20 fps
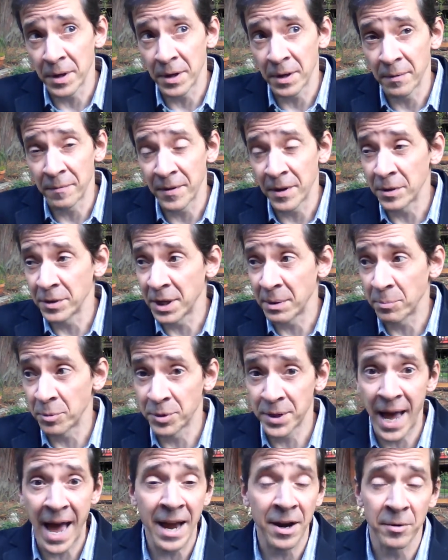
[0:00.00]
a fellow named
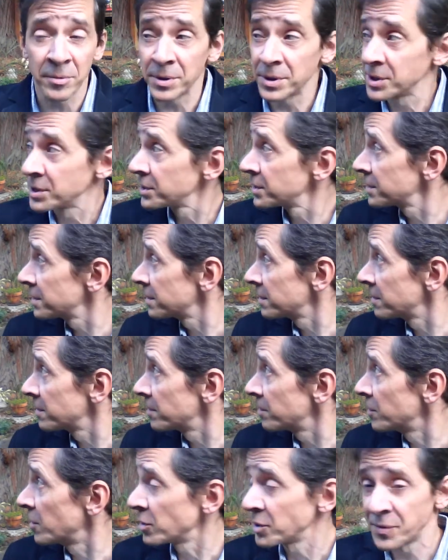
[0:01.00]
Protagoras,
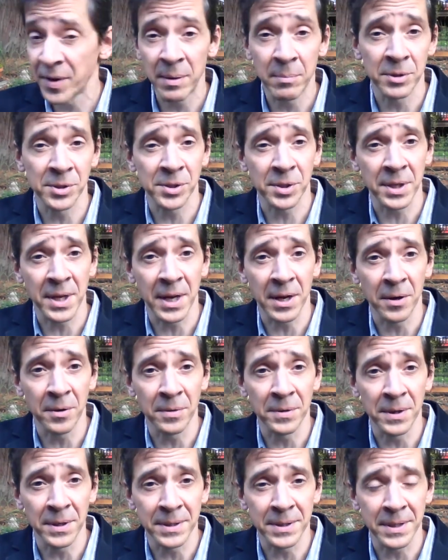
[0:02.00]
most famously
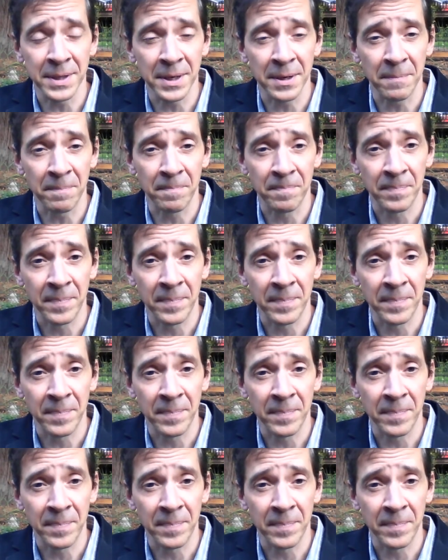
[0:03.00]
held that